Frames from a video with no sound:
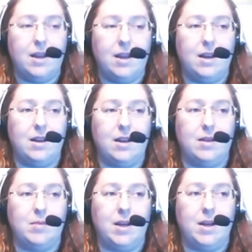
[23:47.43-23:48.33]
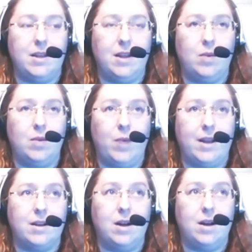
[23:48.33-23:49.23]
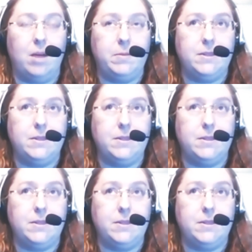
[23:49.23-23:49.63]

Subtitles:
I went a couple